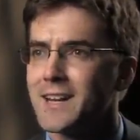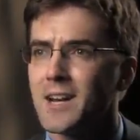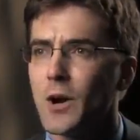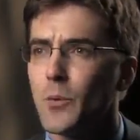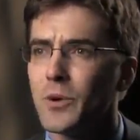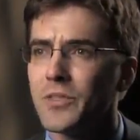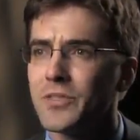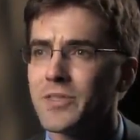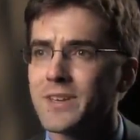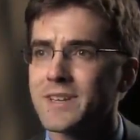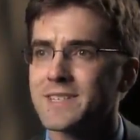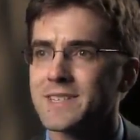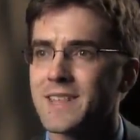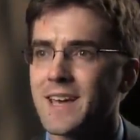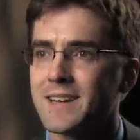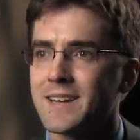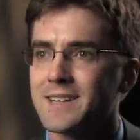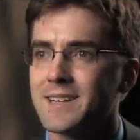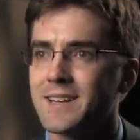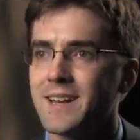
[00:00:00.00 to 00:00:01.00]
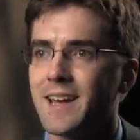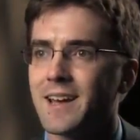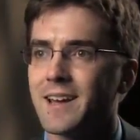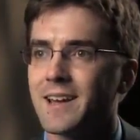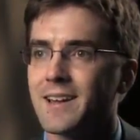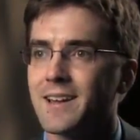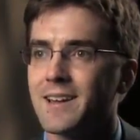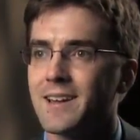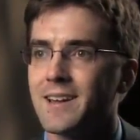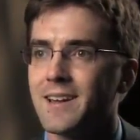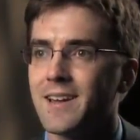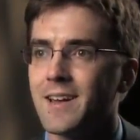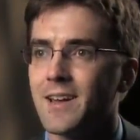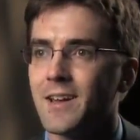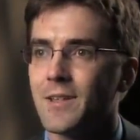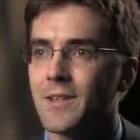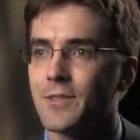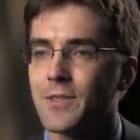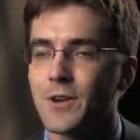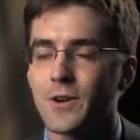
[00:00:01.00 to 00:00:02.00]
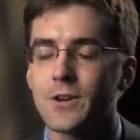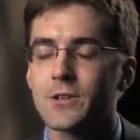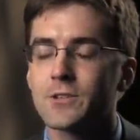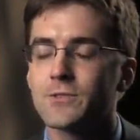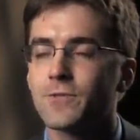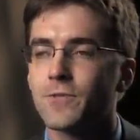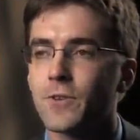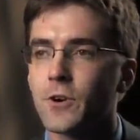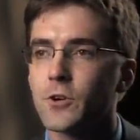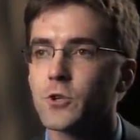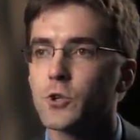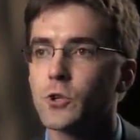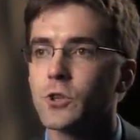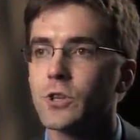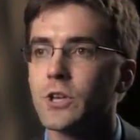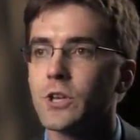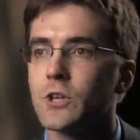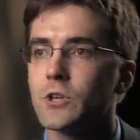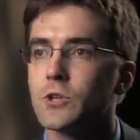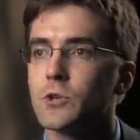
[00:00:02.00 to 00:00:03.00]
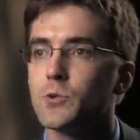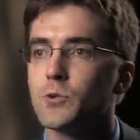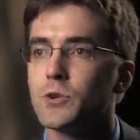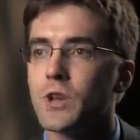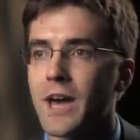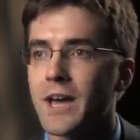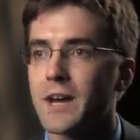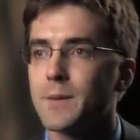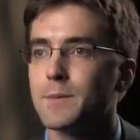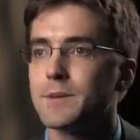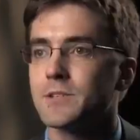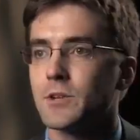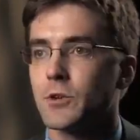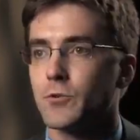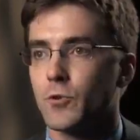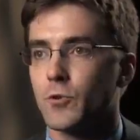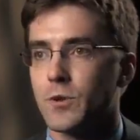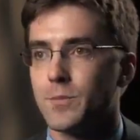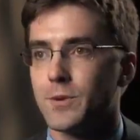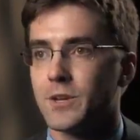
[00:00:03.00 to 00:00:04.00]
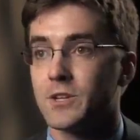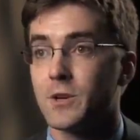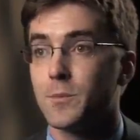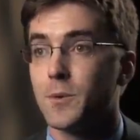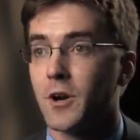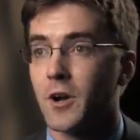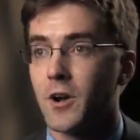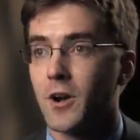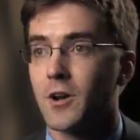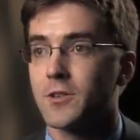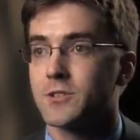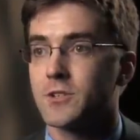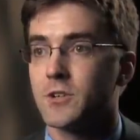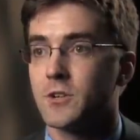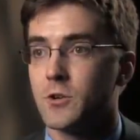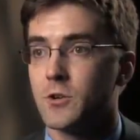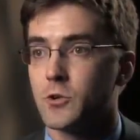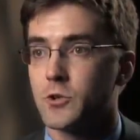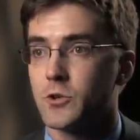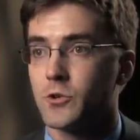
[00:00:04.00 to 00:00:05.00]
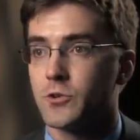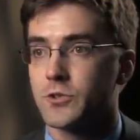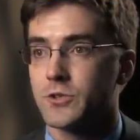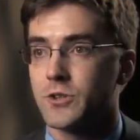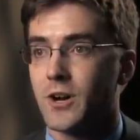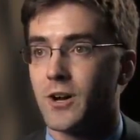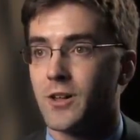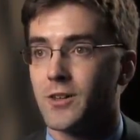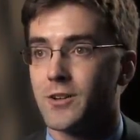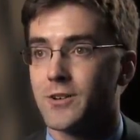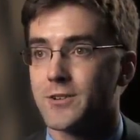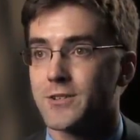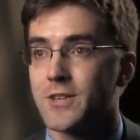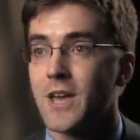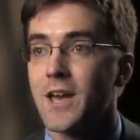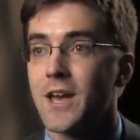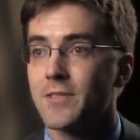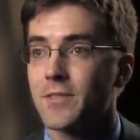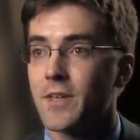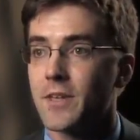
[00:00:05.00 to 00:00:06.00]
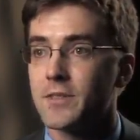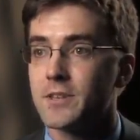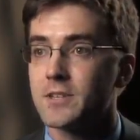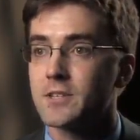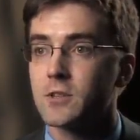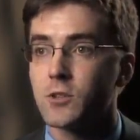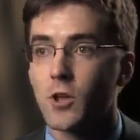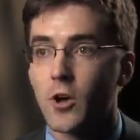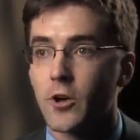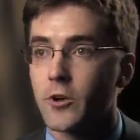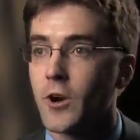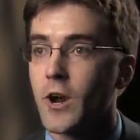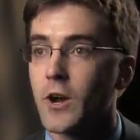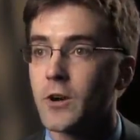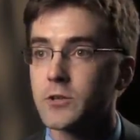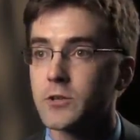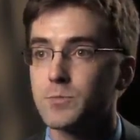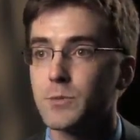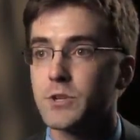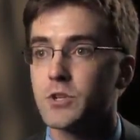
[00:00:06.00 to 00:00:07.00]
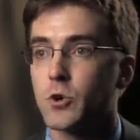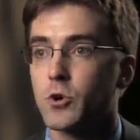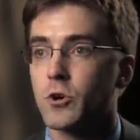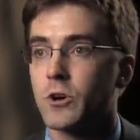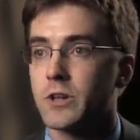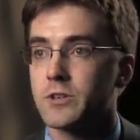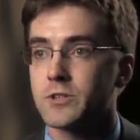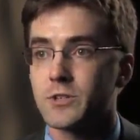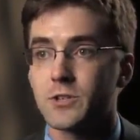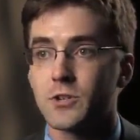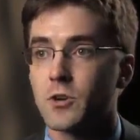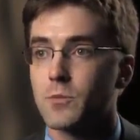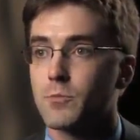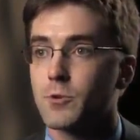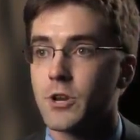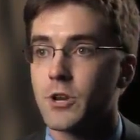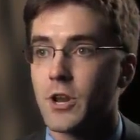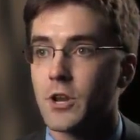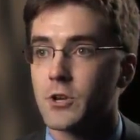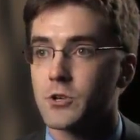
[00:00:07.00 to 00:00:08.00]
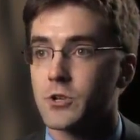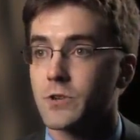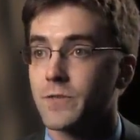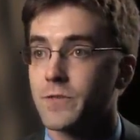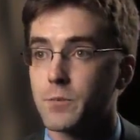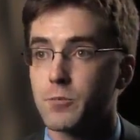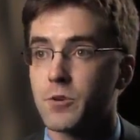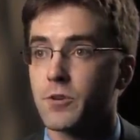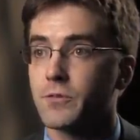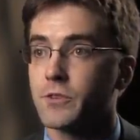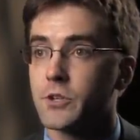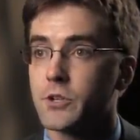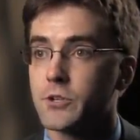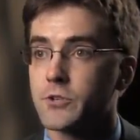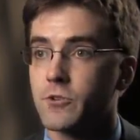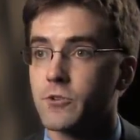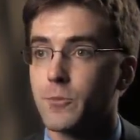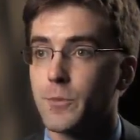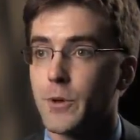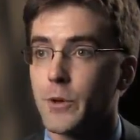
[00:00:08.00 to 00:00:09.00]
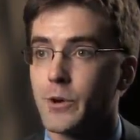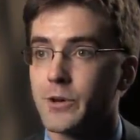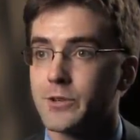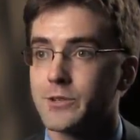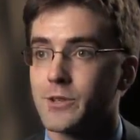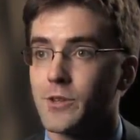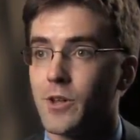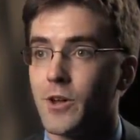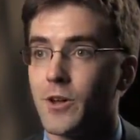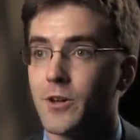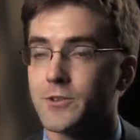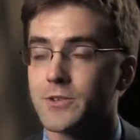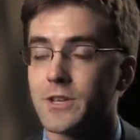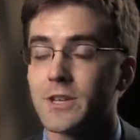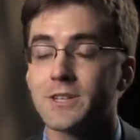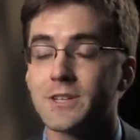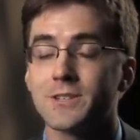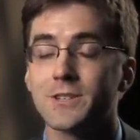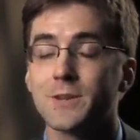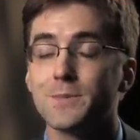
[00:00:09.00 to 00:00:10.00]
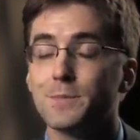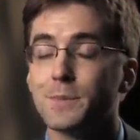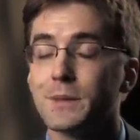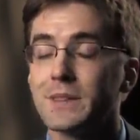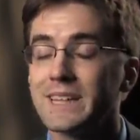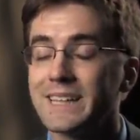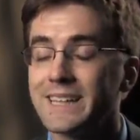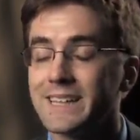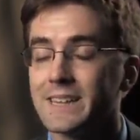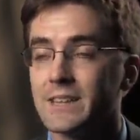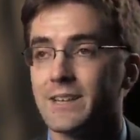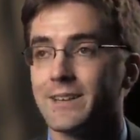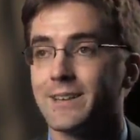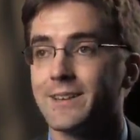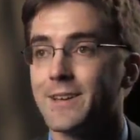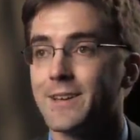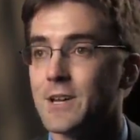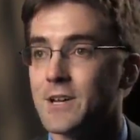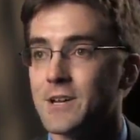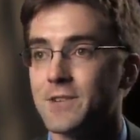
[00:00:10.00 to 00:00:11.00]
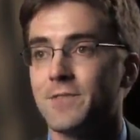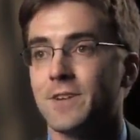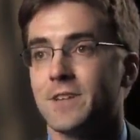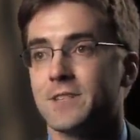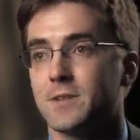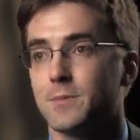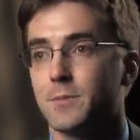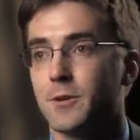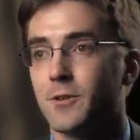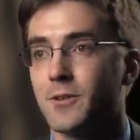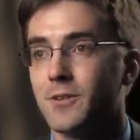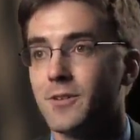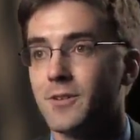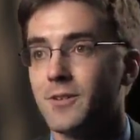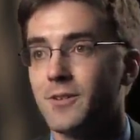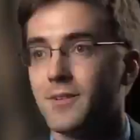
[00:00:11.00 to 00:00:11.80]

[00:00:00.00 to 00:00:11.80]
And no one thinks that today. There is virtually unanimous agreement among constitutional scholars that the Slaughterhouse majority's interpretation of the Privileges or Immunities Clause is completely indefensible.